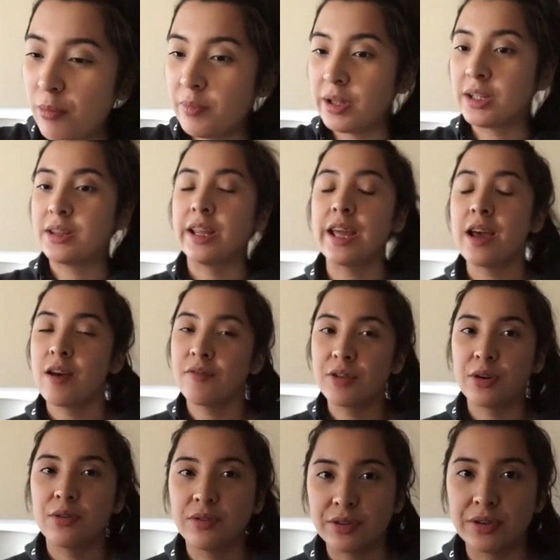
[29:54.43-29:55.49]
Like, they have
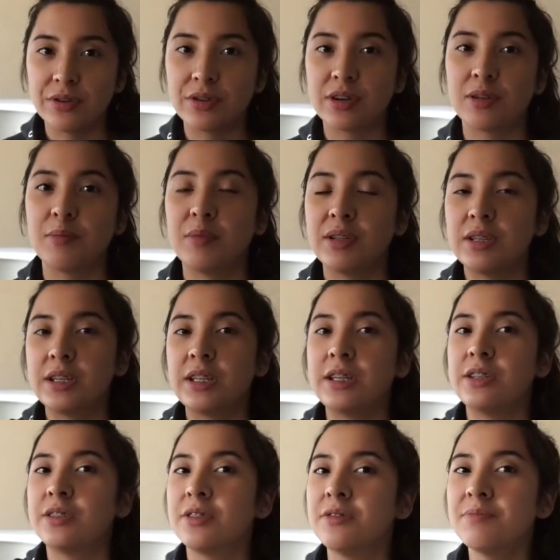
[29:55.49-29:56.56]
their own little community,
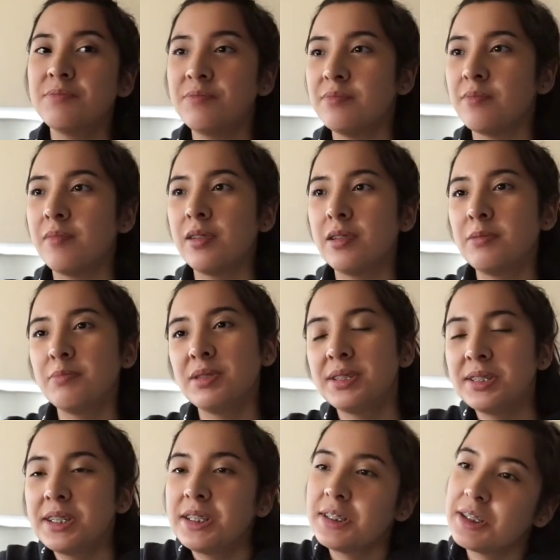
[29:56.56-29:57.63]
you know? And
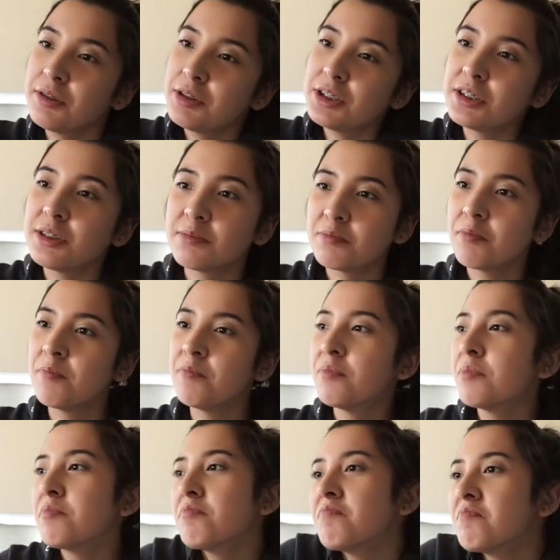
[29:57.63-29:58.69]
BTS, they're just
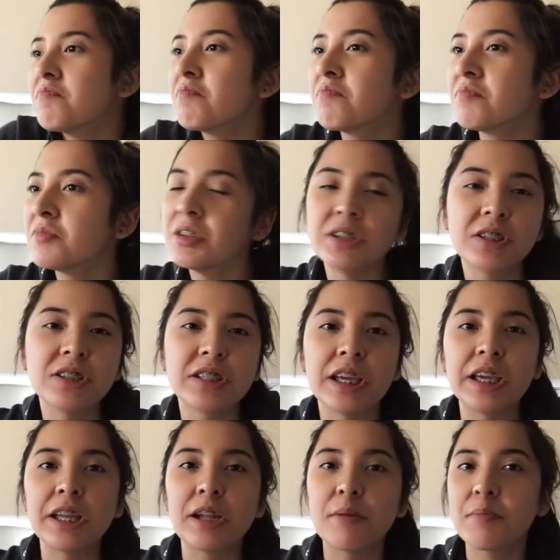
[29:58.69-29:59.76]

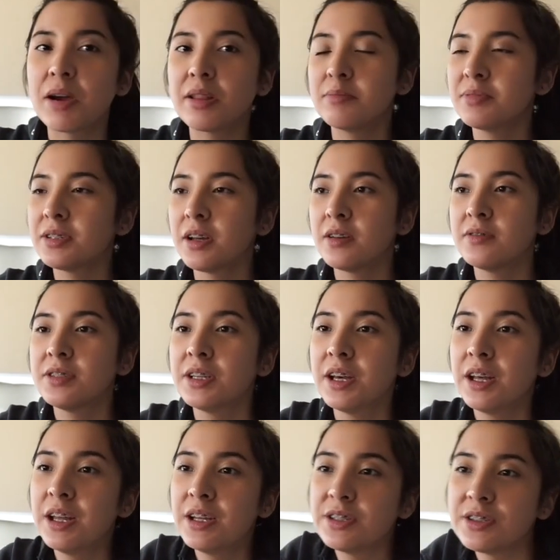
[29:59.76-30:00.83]
hanging out by themselves.
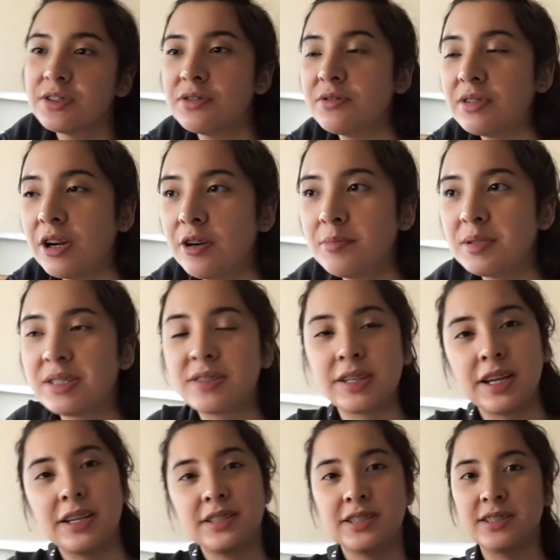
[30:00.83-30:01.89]
So now I'm
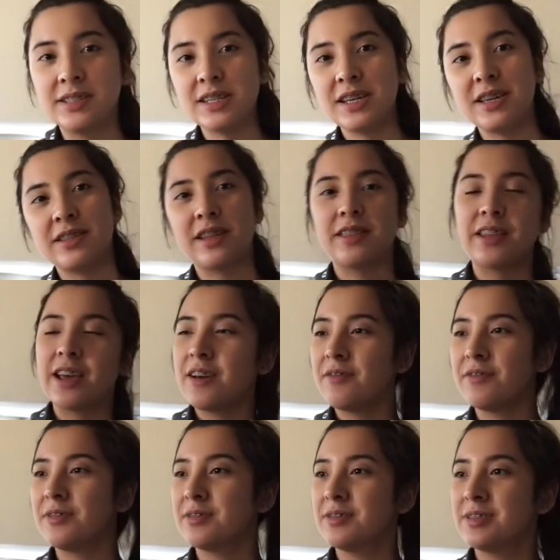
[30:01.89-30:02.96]
excited to see that they
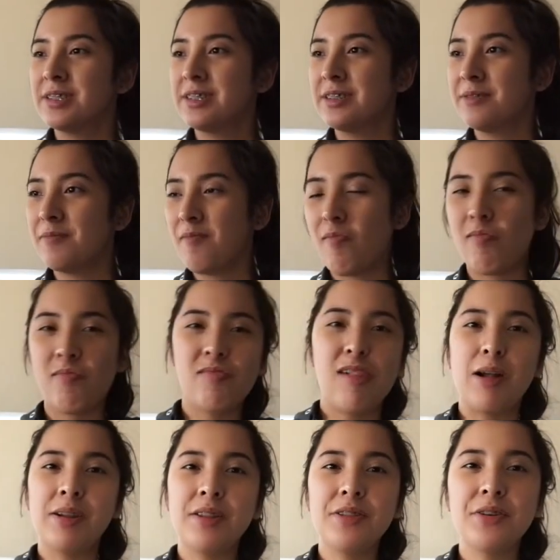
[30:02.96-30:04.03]
have
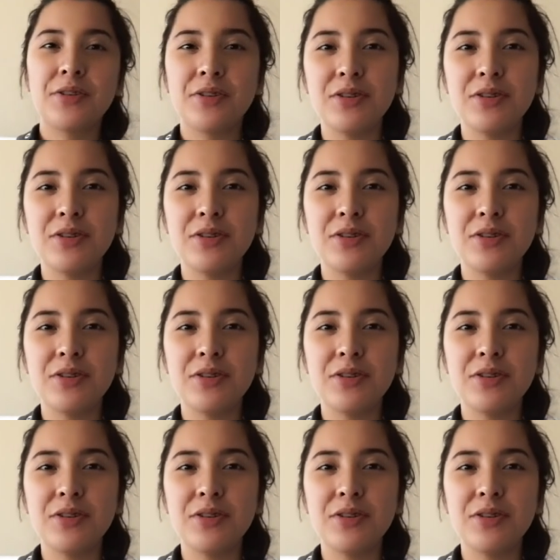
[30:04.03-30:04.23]
another